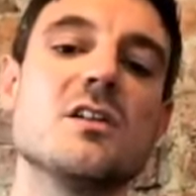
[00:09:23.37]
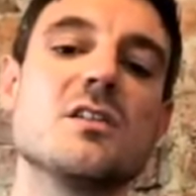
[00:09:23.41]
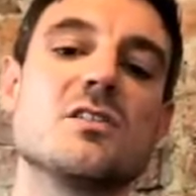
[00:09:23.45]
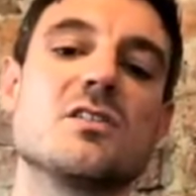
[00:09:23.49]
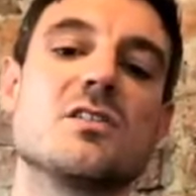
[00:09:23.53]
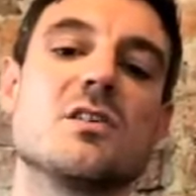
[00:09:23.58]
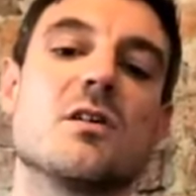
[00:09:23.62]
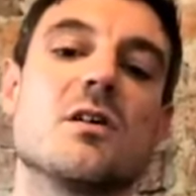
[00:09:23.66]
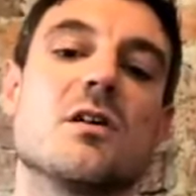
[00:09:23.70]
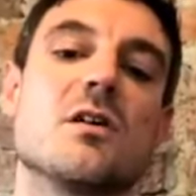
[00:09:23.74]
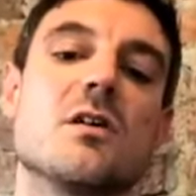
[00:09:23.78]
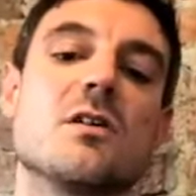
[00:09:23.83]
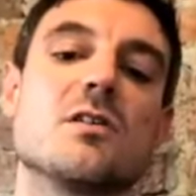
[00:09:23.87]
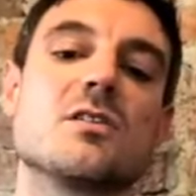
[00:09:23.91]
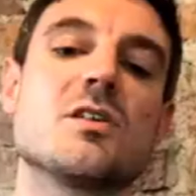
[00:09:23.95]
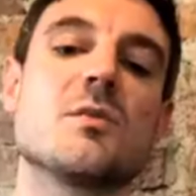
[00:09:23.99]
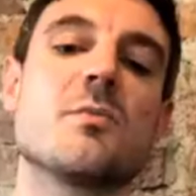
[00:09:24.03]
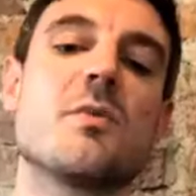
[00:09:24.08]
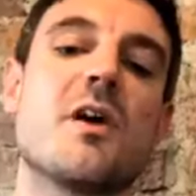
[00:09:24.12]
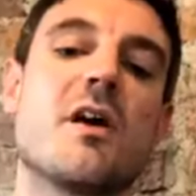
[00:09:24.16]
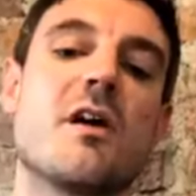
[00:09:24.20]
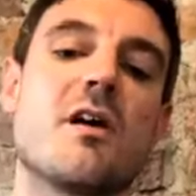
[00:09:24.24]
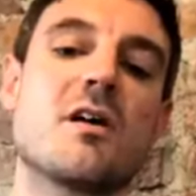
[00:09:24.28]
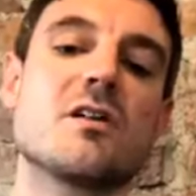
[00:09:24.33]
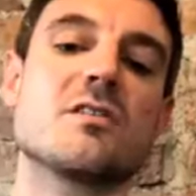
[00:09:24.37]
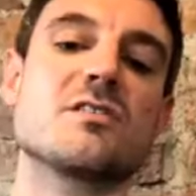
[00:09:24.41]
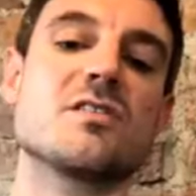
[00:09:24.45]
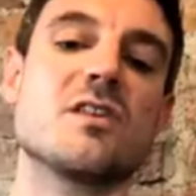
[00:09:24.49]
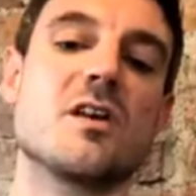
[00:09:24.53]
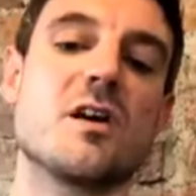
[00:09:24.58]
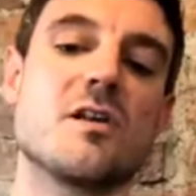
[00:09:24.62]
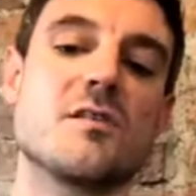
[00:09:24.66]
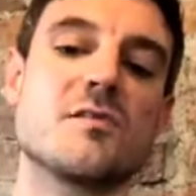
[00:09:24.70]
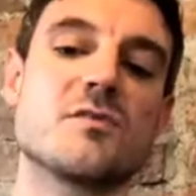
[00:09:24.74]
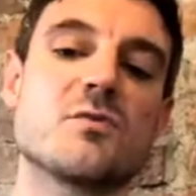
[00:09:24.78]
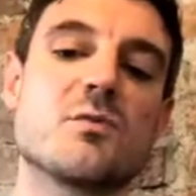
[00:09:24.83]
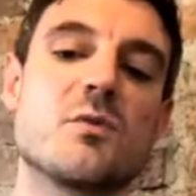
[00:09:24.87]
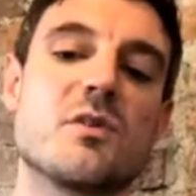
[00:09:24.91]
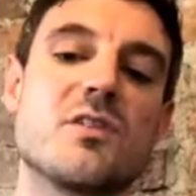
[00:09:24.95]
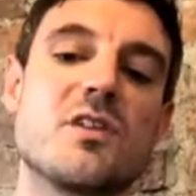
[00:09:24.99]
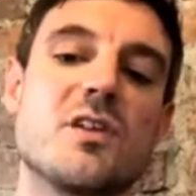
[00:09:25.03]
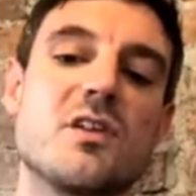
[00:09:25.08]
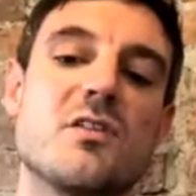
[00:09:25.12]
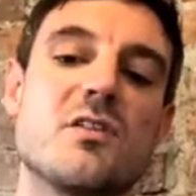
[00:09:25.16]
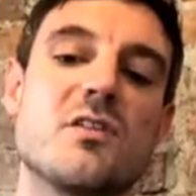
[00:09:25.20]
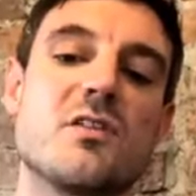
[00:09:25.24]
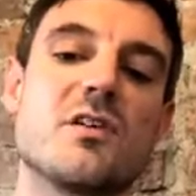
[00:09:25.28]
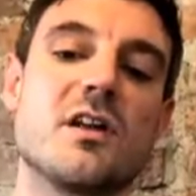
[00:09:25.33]
to pair ourselves with
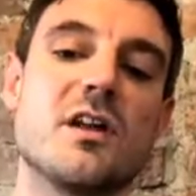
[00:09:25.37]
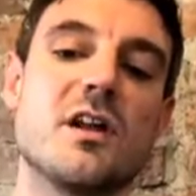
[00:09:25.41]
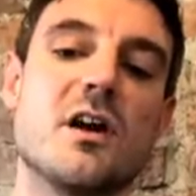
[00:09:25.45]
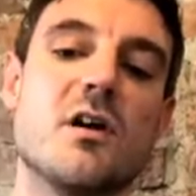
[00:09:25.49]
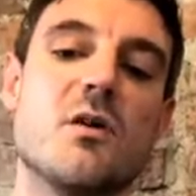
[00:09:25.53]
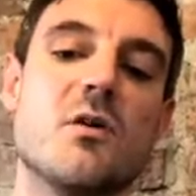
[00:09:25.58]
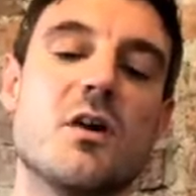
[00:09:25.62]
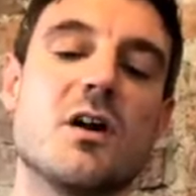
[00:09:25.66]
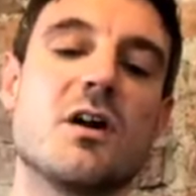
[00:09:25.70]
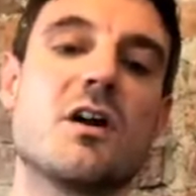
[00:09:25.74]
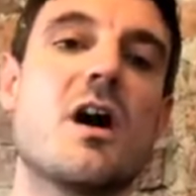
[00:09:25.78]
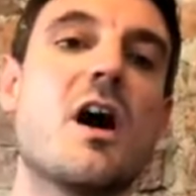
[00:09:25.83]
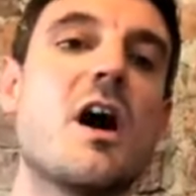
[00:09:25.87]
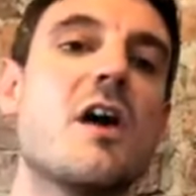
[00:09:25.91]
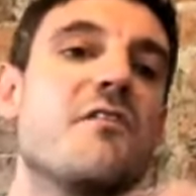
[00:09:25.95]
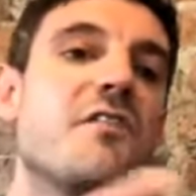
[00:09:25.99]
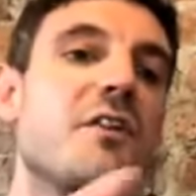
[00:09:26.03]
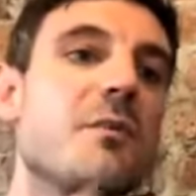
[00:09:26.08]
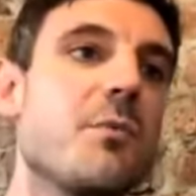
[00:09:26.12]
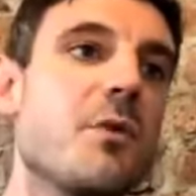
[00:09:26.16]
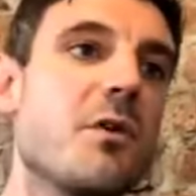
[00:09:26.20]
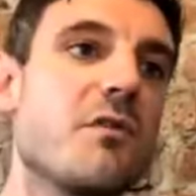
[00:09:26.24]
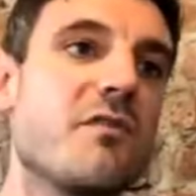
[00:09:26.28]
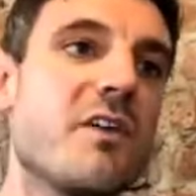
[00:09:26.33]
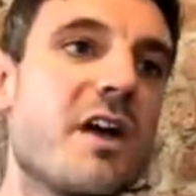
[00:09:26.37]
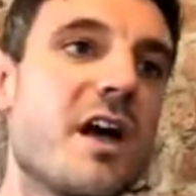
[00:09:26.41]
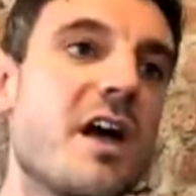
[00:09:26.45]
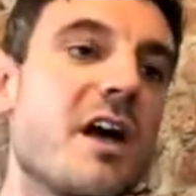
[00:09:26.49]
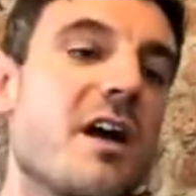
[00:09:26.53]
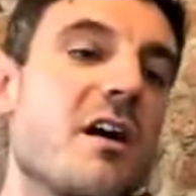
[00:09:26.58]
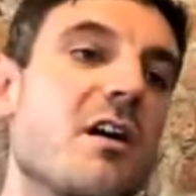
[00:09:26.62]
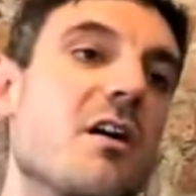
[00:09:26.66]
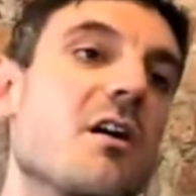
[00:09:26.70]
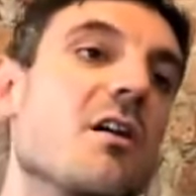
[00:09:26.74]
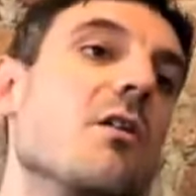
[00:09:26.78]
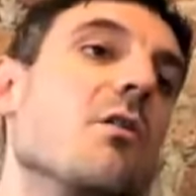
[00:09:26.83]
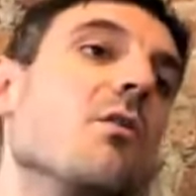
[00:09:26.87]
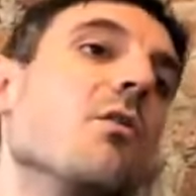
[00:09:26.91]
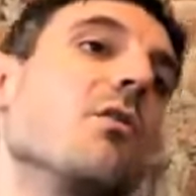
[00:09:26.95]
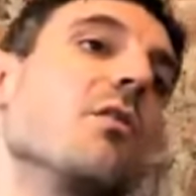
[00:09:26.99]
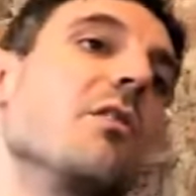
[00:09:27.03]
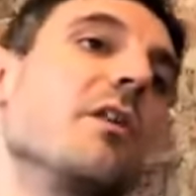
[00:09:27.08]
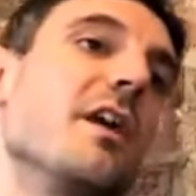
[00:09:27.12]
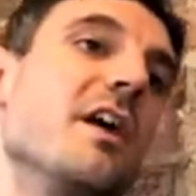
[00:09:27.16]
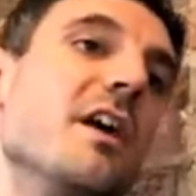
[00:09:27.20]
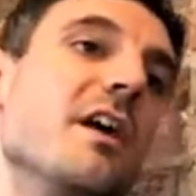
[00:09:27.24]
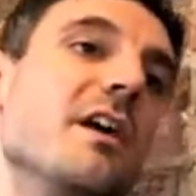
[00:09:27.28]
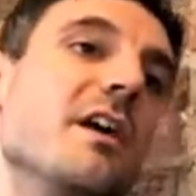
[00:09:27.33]
either a coffee purveyor
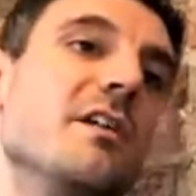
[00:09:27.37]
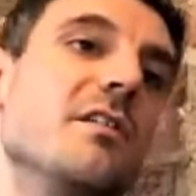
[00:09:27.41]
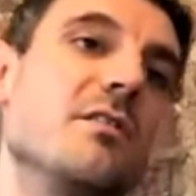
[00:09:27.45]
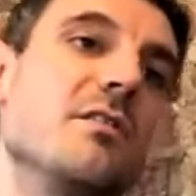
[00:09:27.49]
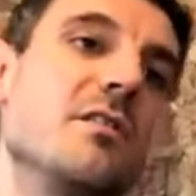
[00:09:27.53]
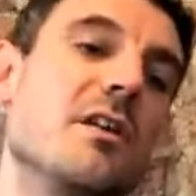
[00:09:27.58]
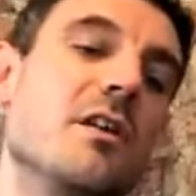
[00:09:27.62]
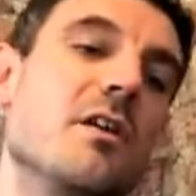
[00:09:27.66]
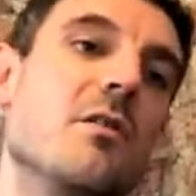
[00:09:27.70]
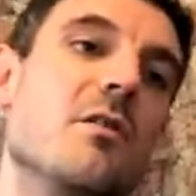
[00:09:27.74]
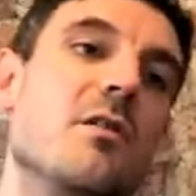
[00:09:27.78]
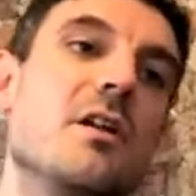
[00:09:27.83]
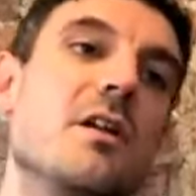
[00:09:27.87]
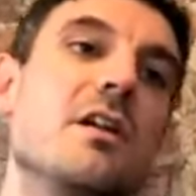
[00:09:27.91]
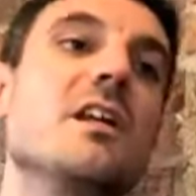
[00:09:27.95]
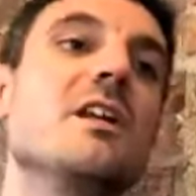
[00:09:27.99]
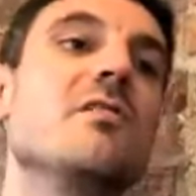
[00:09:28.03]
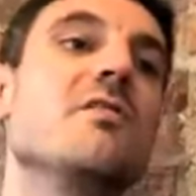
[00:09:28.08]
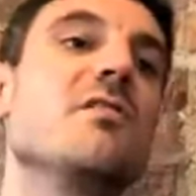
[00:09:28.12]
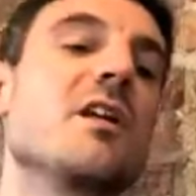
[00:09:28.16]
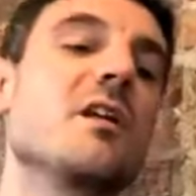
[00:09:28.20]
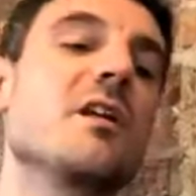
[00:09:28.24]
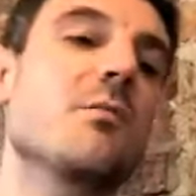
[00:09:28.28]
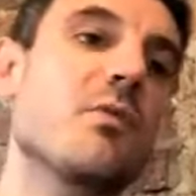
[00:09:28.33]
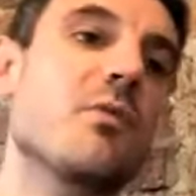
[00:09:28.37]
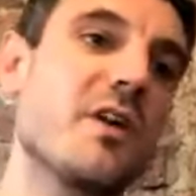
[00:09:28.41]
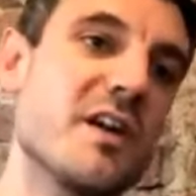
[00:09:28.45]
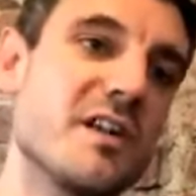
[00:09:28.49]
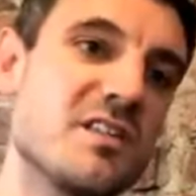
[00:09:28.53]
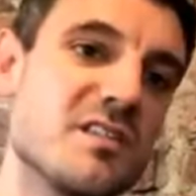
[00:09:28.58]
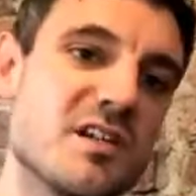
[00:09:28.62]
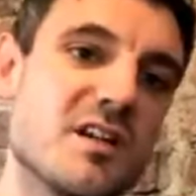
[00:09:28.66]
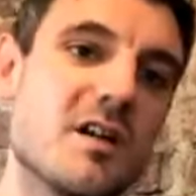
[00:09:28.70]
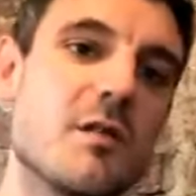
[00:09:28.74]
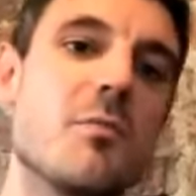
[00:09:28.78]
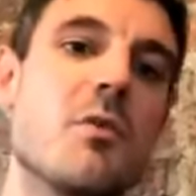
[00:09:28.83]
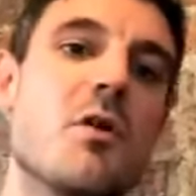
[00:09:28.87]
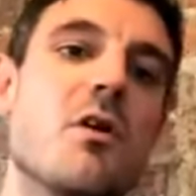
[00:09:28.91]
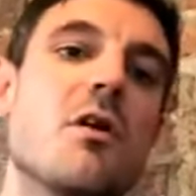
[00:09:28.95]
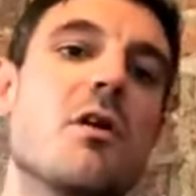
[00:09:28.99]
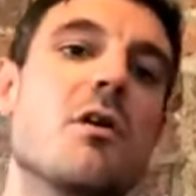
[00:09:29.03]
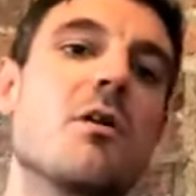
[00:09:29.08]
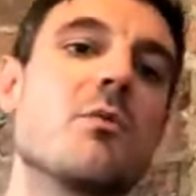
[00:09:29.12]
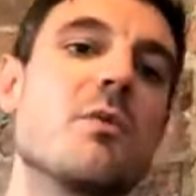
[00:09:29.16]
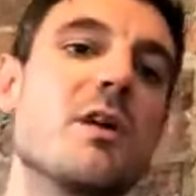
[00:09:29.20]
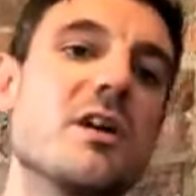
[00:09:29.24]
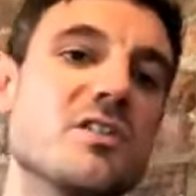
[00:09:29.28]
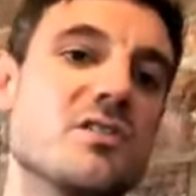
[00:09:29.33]
or an evening place like a
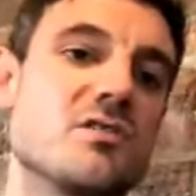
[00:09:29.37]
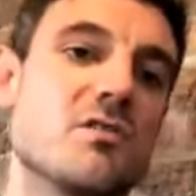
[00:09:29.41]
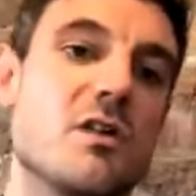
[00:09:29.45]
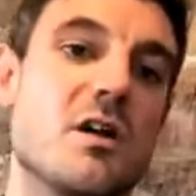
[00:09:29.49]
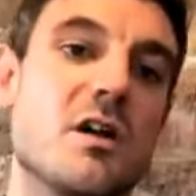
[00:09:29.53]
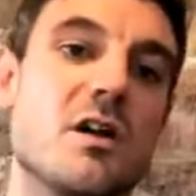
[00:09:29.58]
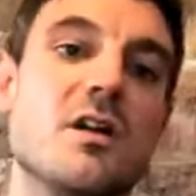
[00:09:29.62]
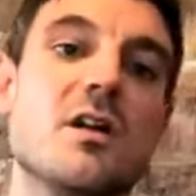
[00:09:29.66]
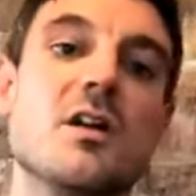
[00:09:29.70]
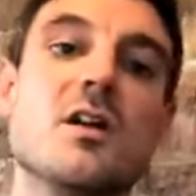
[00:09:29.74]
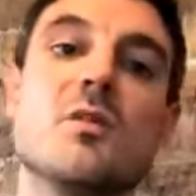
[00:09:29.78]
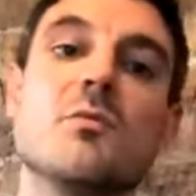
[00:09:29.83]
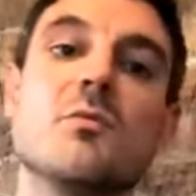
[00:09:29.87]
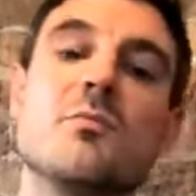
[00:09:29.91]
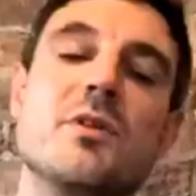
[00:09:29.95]
bar or restaurant.